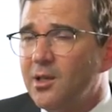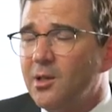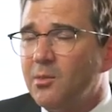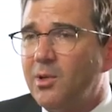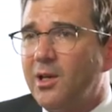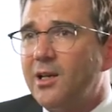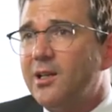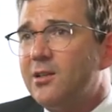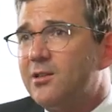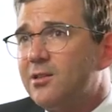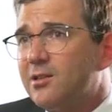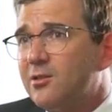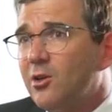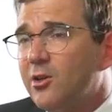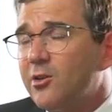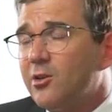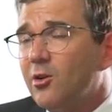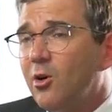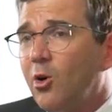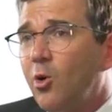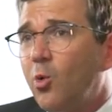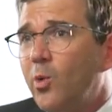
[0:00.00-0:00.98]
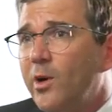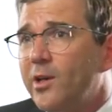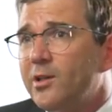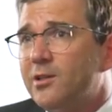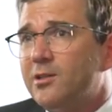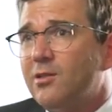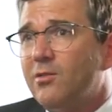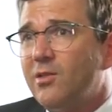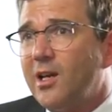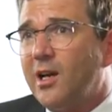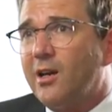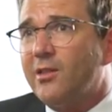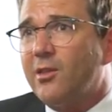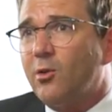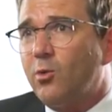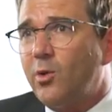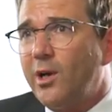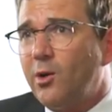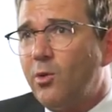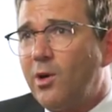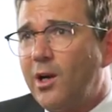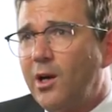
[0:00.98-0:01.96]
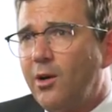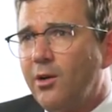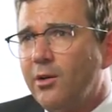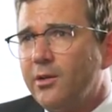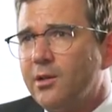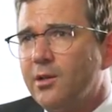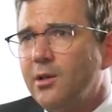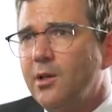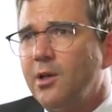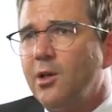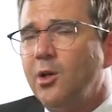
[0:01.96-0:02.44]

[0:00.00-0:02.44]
But it's not always the other way around.